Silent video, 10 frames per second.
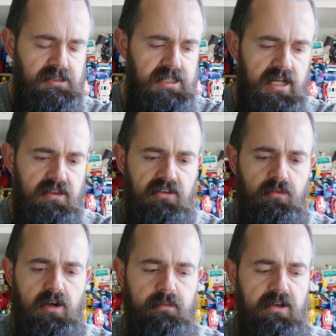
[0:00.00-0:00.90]
anything to
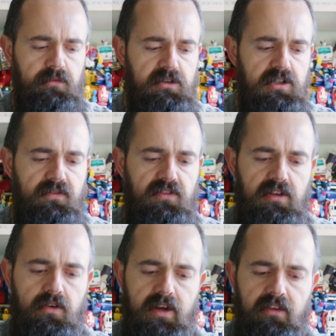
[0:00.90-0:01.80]
worry about, especially
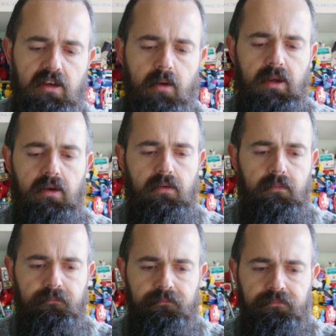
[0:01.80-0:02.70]
considering it's coming
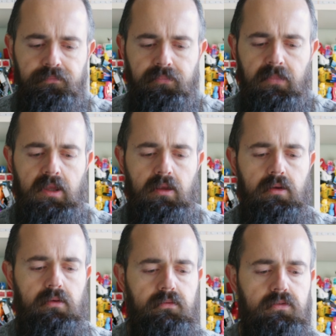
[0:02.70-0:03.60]

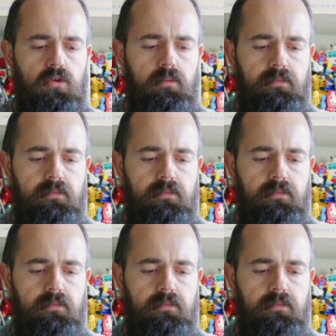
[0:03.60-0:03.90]
from